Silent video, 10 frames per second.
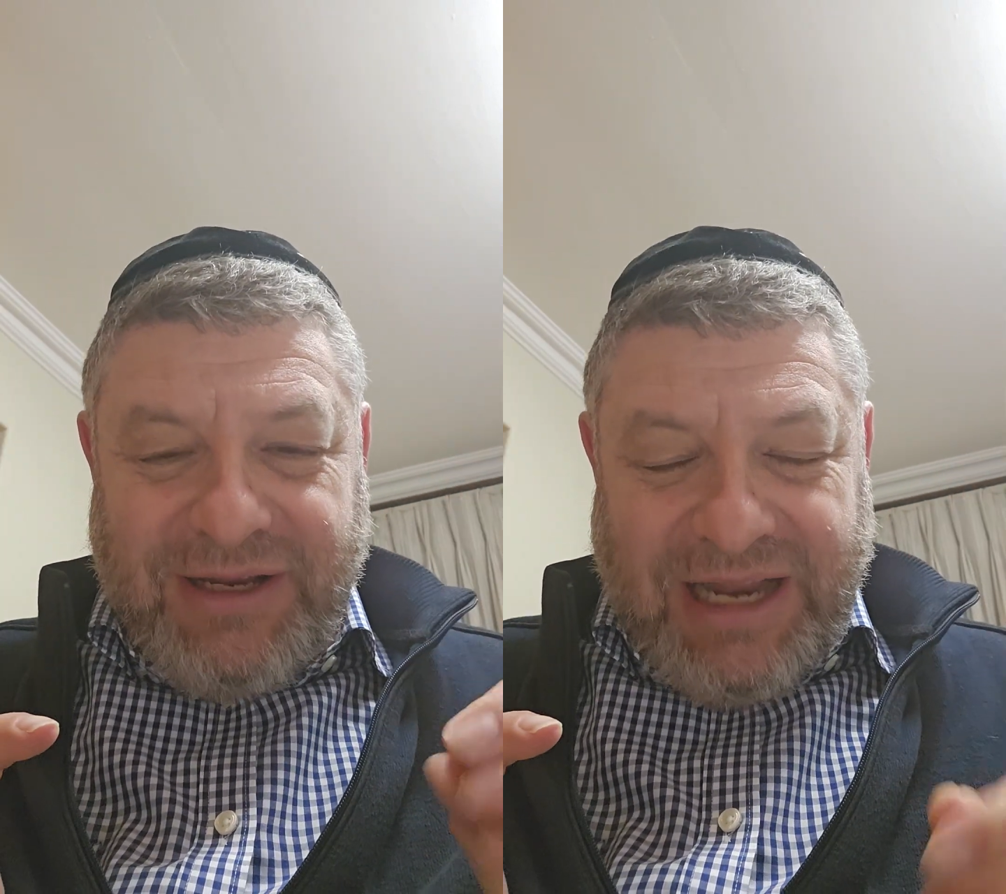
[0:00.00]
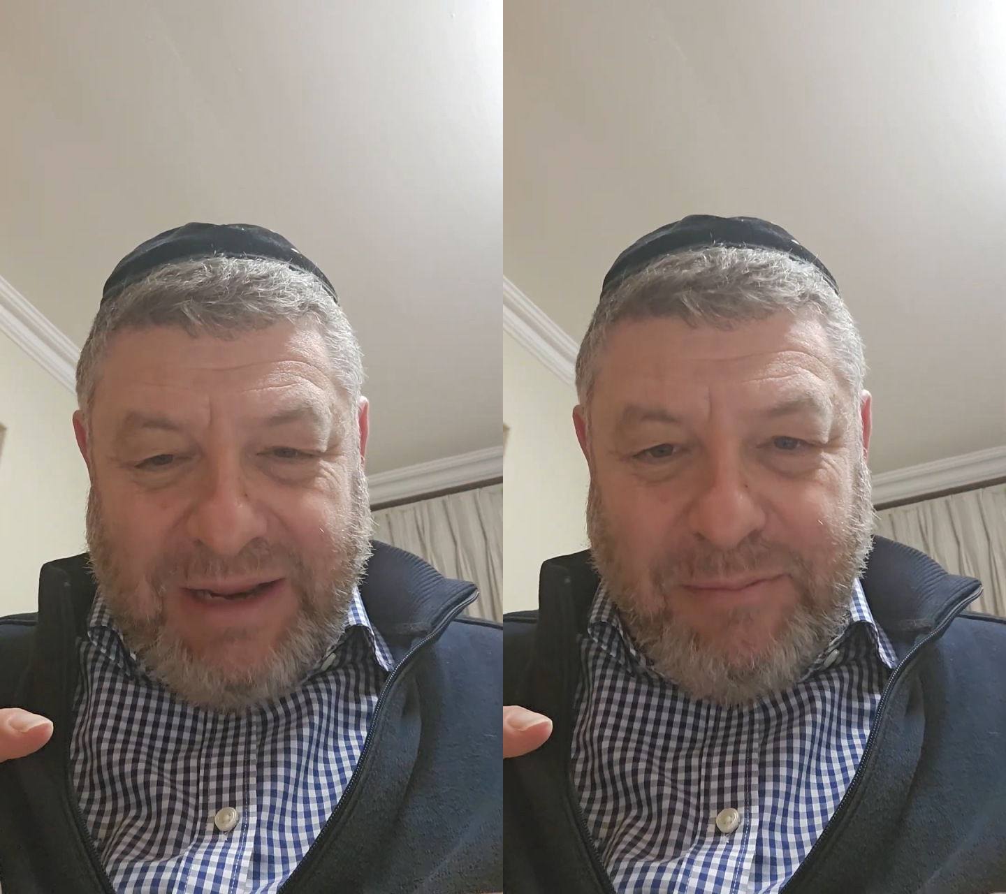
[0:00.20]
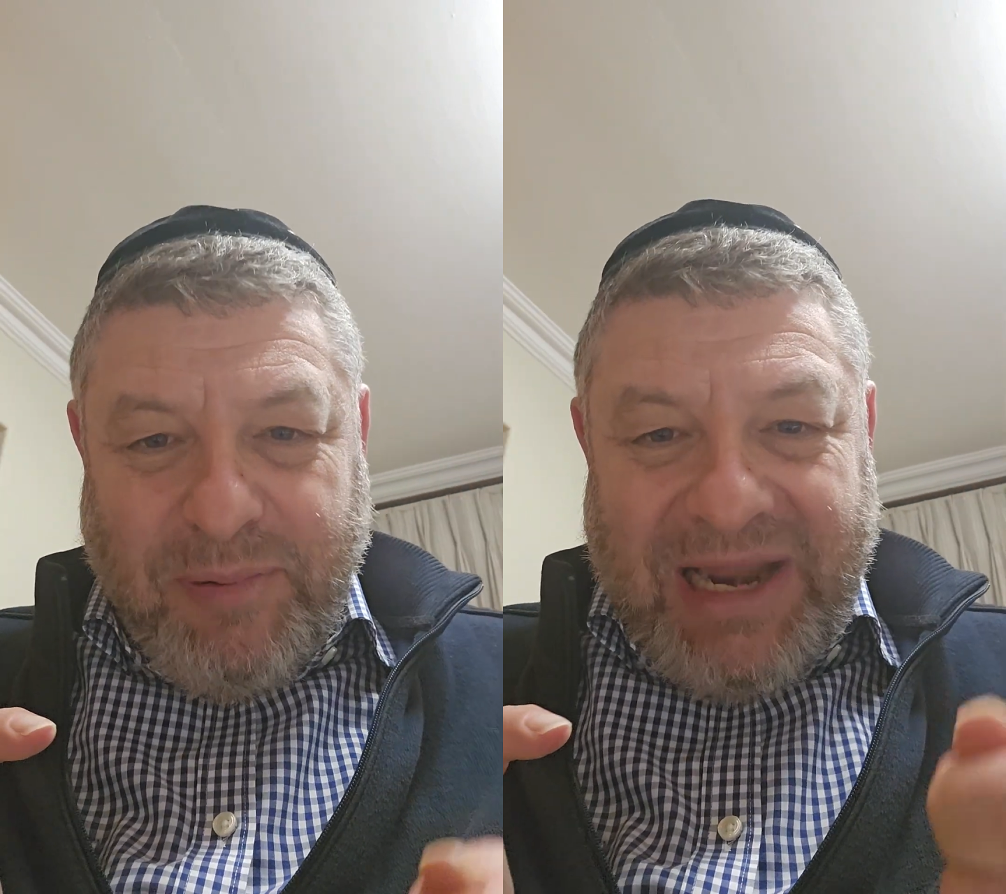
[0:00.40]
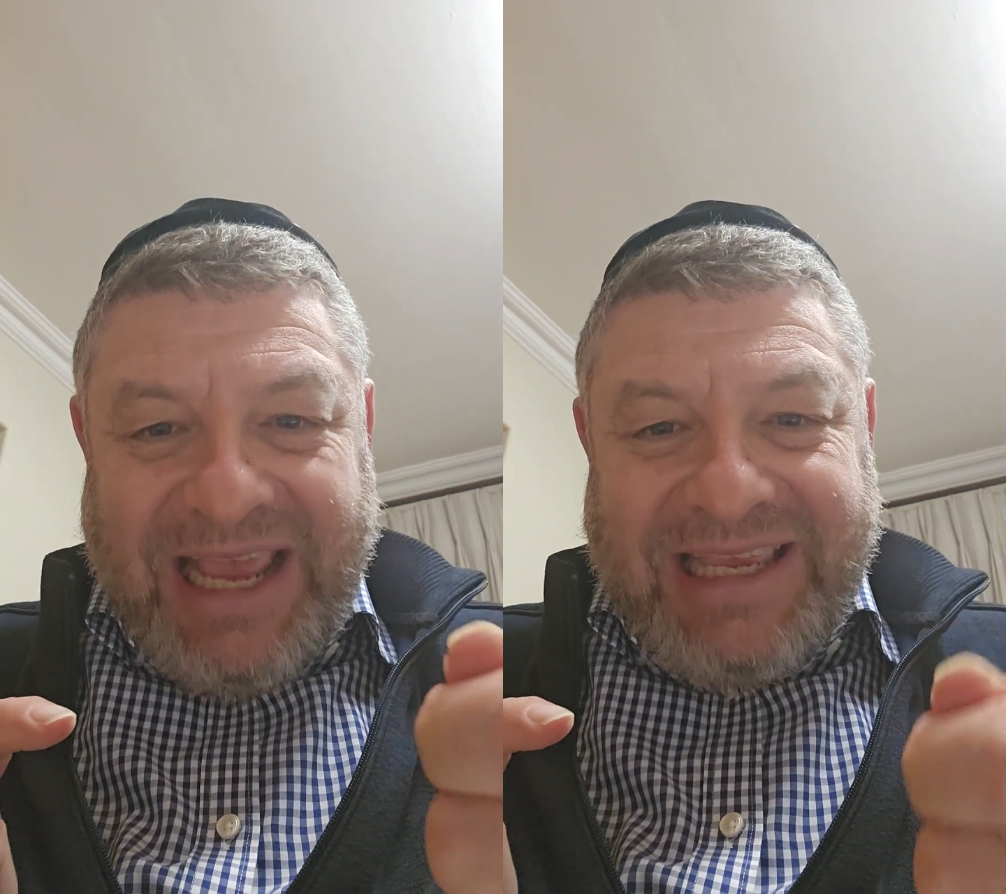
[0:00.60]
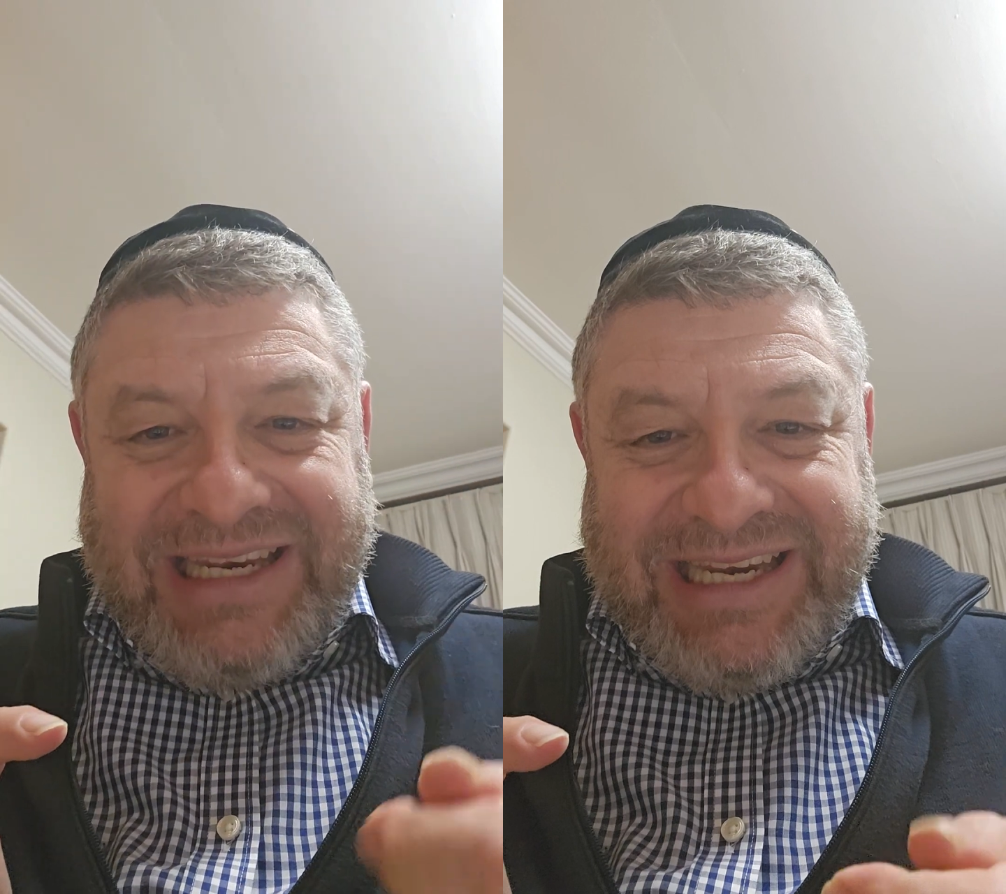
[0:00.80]
like
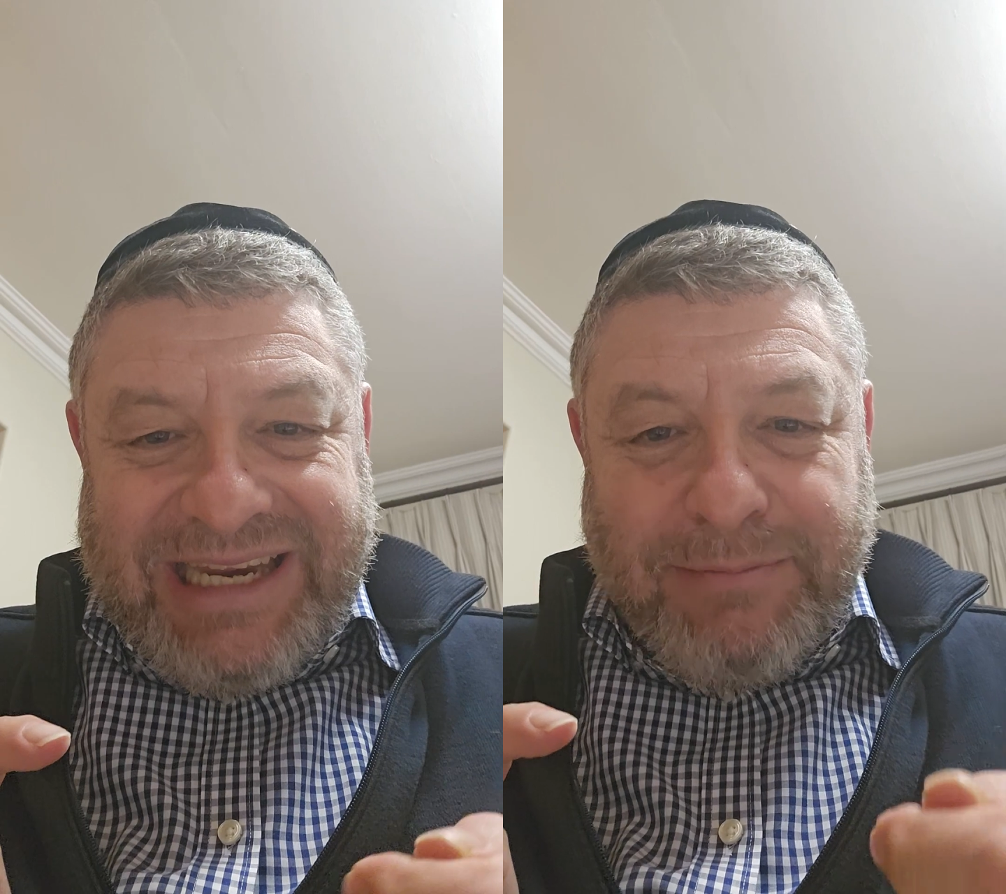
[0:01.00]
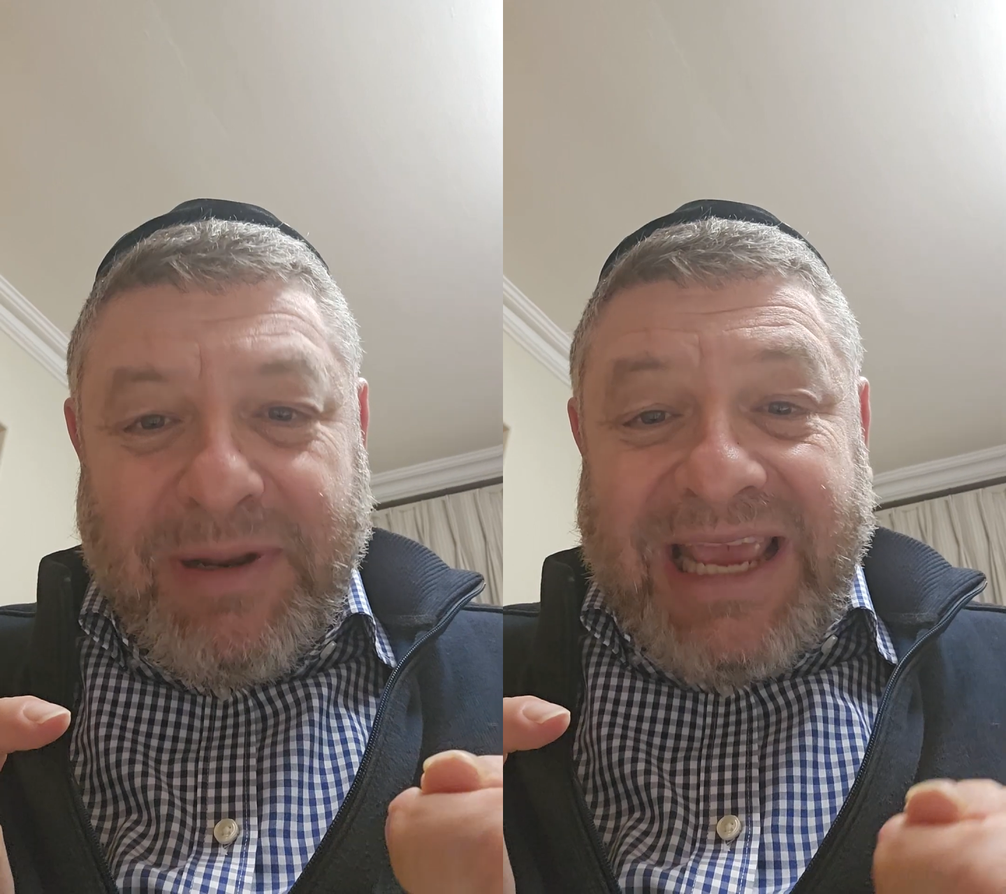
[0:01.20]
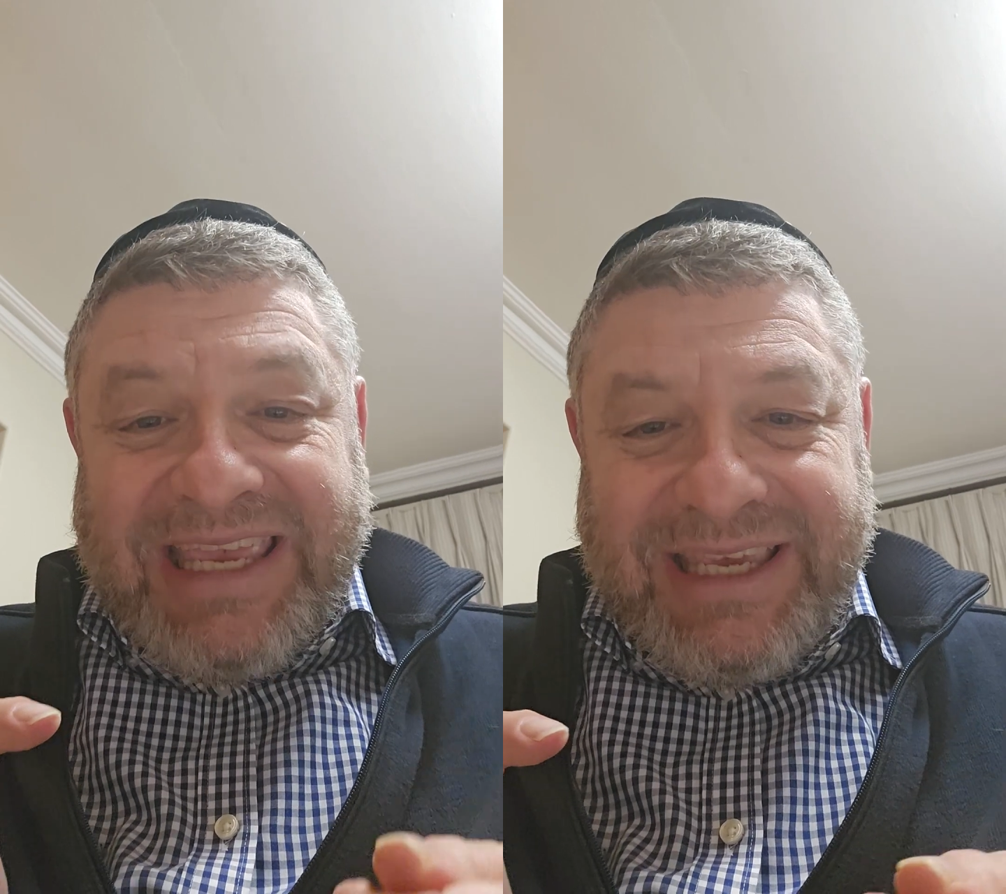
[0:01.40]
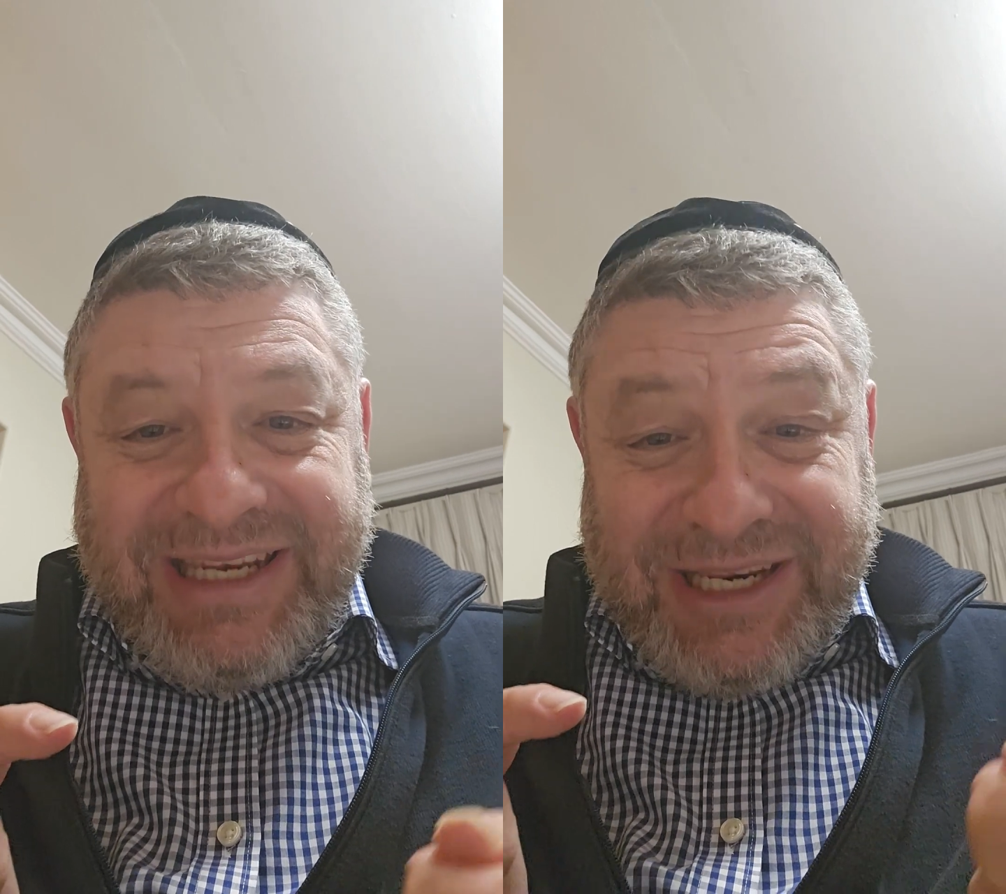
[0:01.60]
plugging it